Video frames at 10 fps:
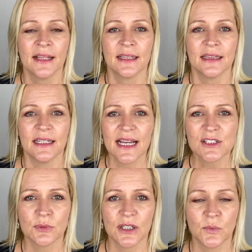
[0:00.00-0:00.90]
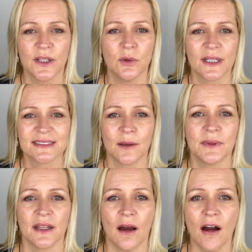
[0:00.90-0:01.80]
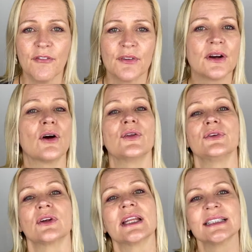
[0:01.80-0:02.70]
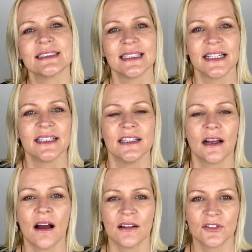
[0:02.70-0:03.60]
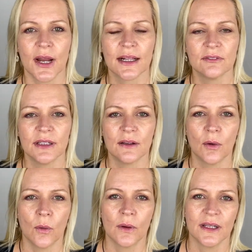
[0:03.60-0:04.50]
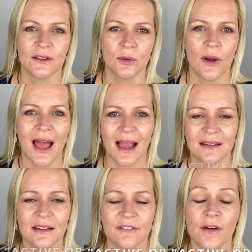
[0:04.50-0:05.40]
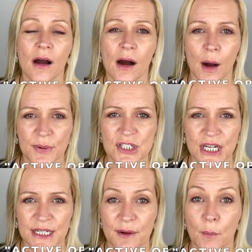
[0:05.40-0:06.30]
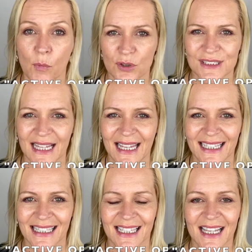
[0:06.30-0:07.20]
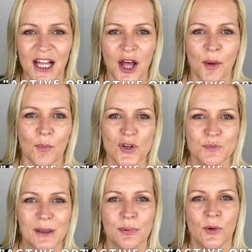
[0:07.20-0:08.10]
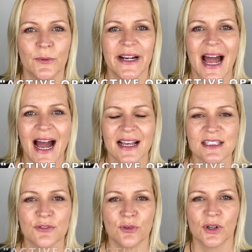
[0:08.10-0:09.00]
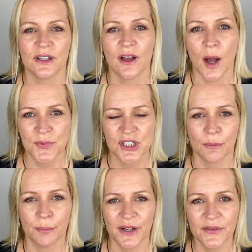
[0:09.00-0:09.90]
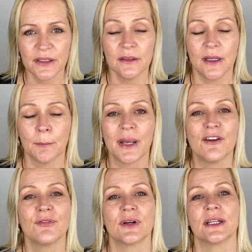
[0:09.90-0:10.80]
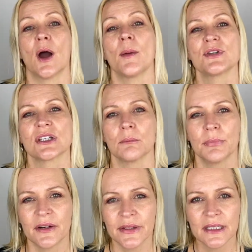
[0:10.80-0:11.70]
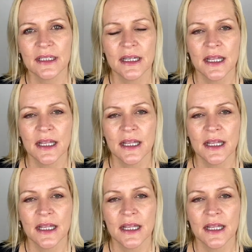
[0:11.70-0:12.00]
The next one, when you accept an offer on your listing, the contract will go into active option, most likely. Most people will ask for an option period and pay for an option period